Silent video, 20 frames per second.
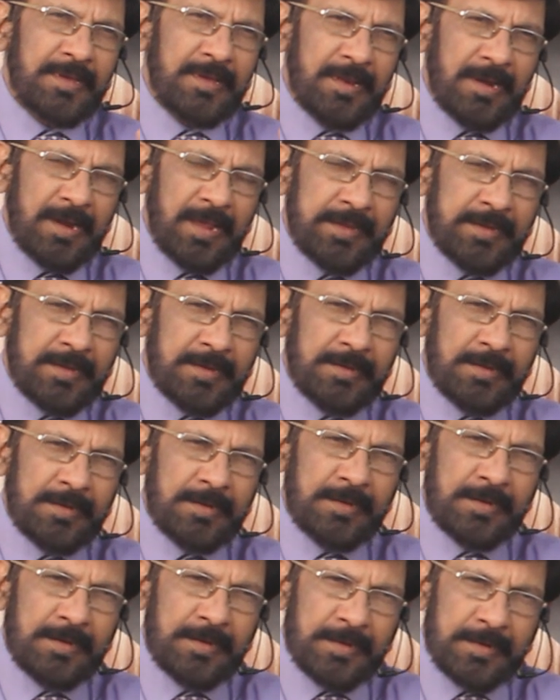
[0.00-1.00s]
like
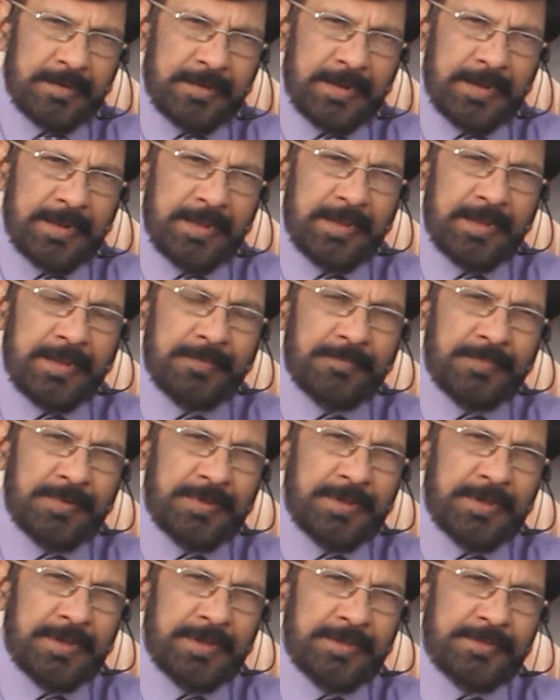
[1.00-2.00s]
a name,
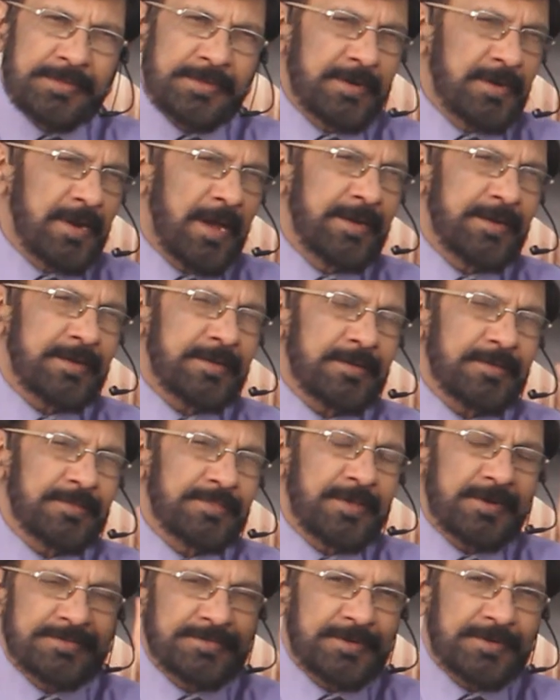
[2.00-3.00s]
age and height.
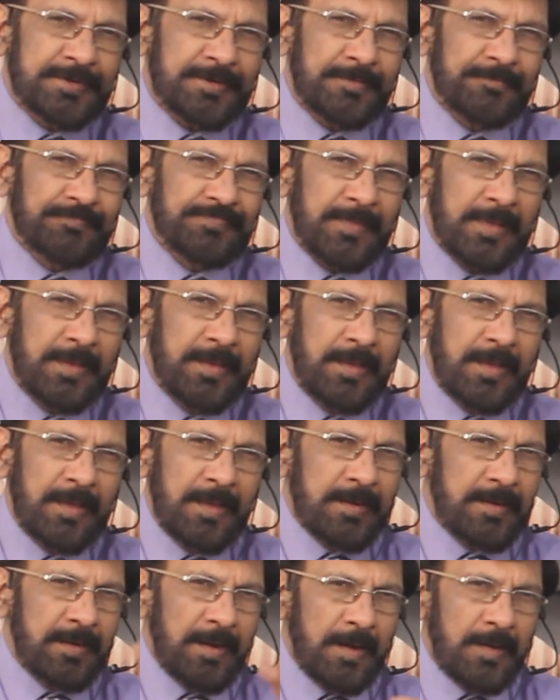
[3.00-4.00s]
That's it.
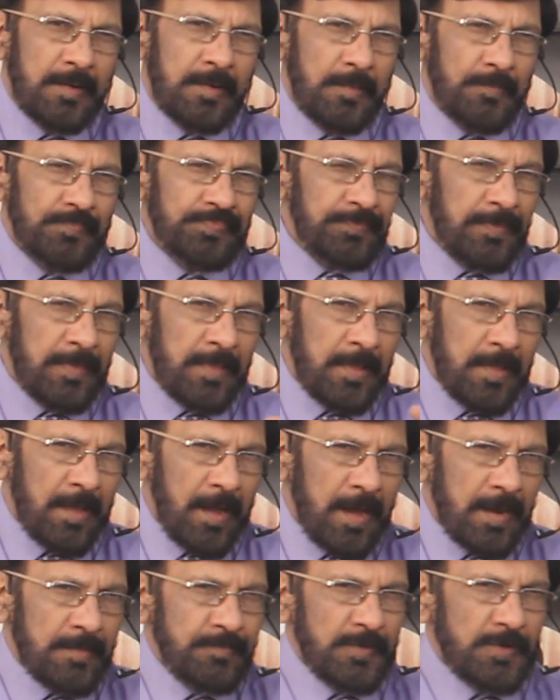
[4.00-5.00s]
Now,
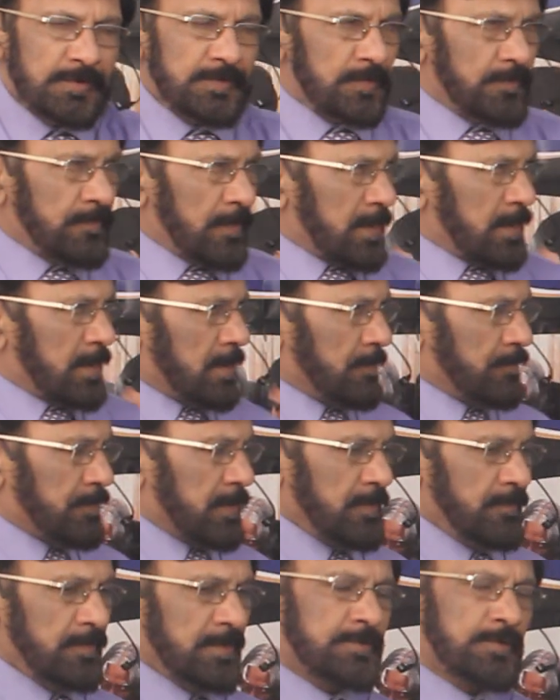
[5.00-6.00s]
almost for the
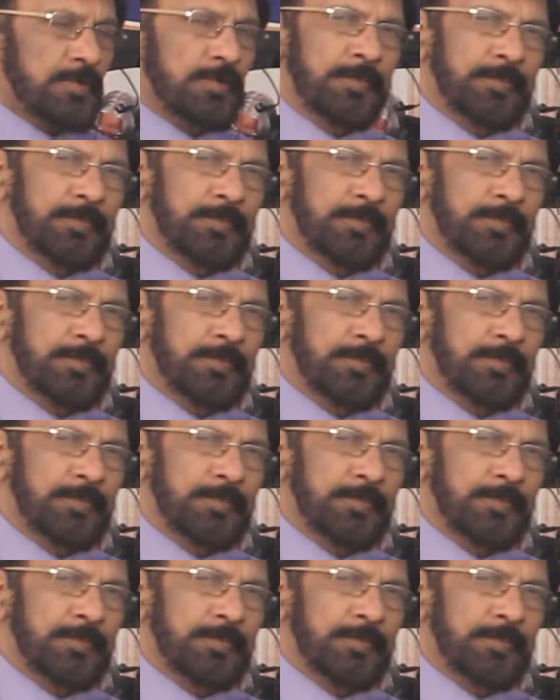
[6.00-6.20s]
previous two